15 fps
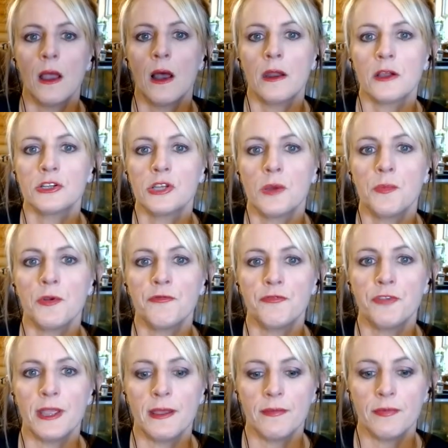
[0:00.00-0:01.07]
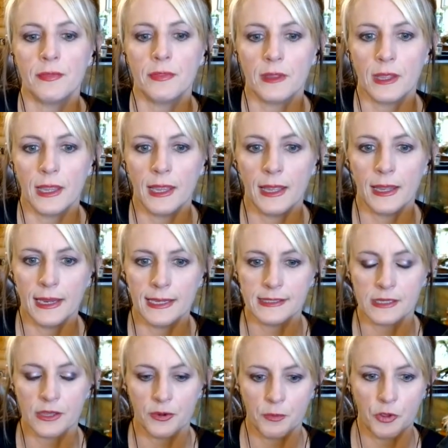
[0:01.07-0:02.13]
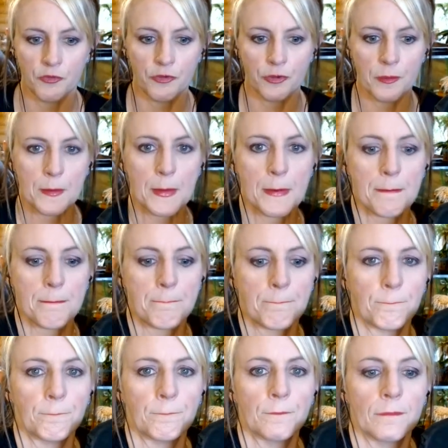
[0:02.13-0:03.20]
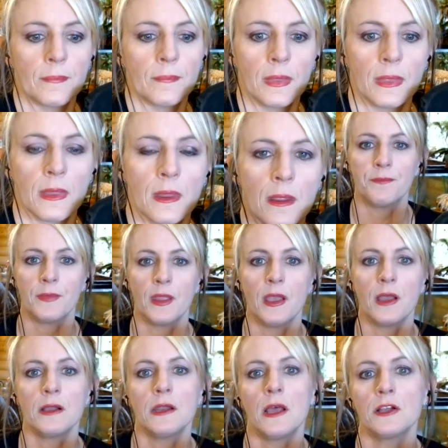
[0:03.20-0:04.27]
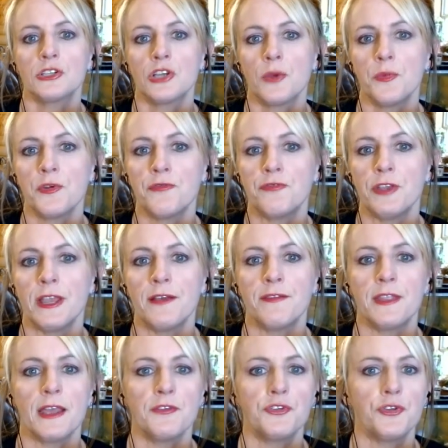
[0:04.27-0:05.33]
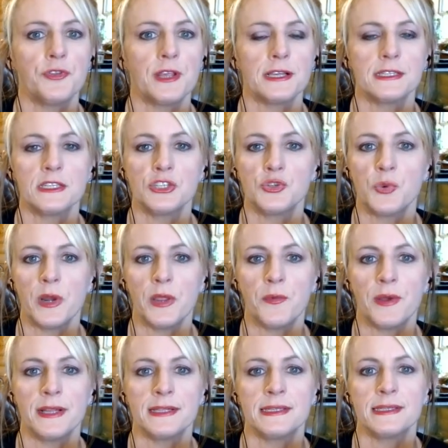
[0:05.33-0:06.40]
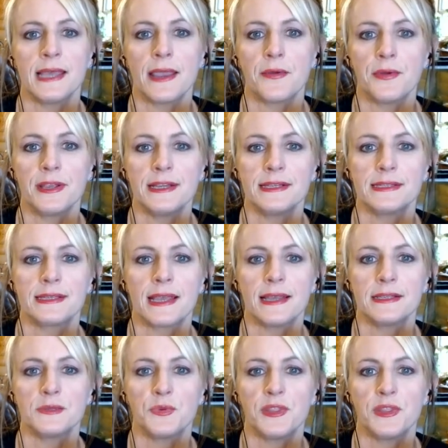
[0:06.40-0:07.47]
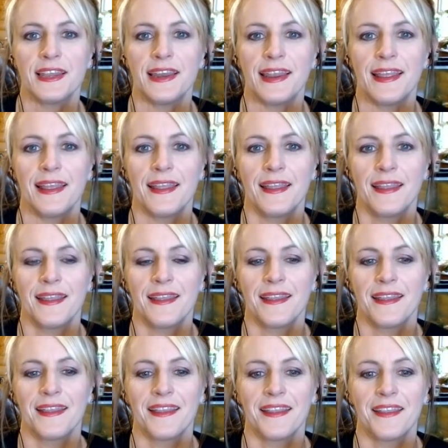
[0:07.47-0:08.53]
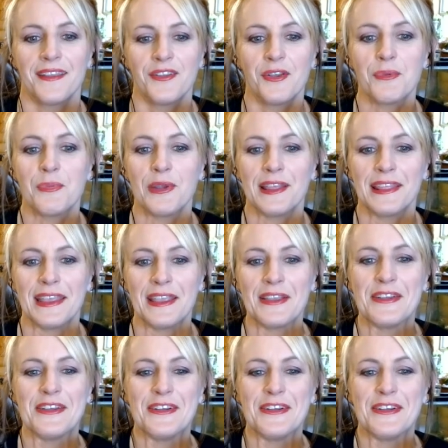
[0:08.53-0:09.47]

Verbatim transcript: On October 5th, and he's going to move. On October 5th of 2021, Zachary discussed with an... You're breathing.